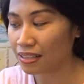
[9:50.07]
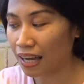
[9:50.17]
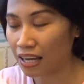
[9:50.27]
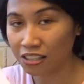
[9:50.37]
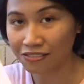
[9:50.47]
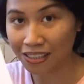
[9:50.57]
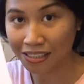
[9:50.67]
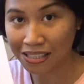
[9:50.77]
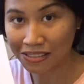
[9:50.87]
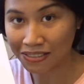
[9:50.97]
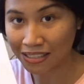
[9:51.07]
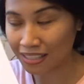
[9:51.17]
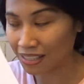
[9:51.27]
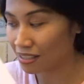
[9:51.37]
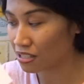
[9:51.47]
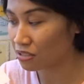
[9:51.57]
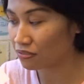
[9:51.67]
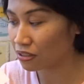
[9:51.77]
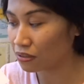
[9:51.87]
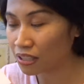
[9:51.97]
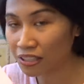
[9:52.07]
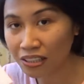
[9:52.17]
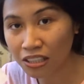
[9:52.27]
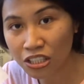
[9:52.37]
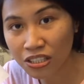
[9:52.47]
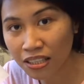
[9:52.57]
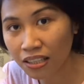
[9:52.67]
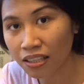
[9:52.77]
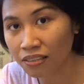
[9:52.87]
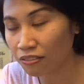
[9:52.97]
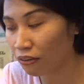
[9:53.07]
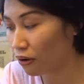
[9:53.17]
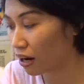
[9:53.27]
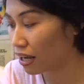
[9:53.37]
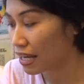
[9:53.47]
kind of activity. It's for recognition and for